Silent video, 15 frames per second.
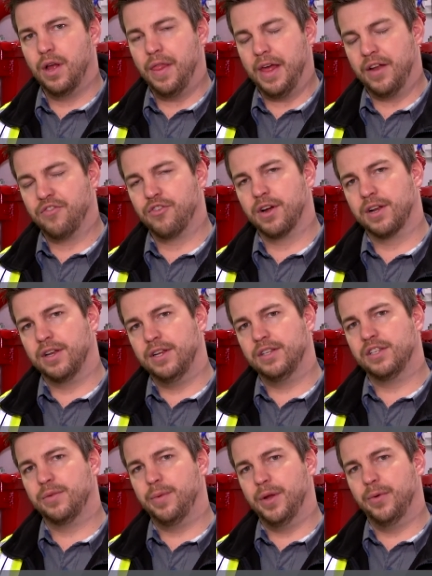That truck
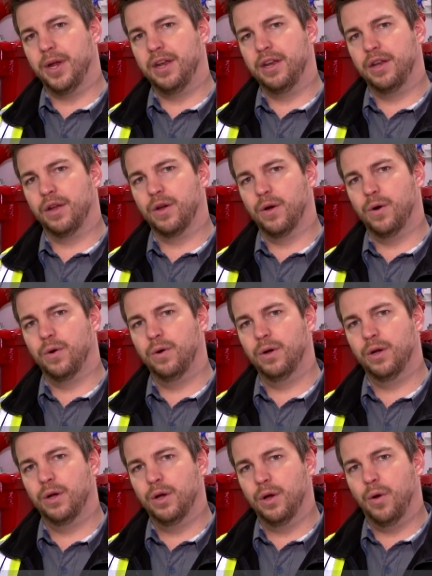needs to be ready to go
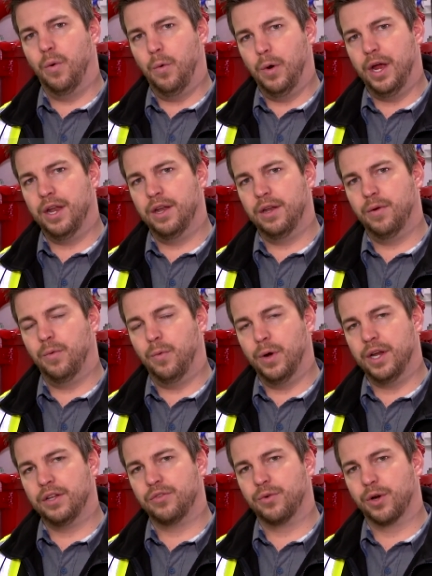when
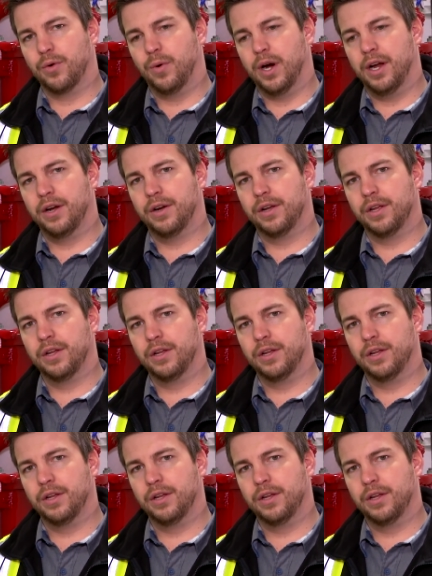it's required.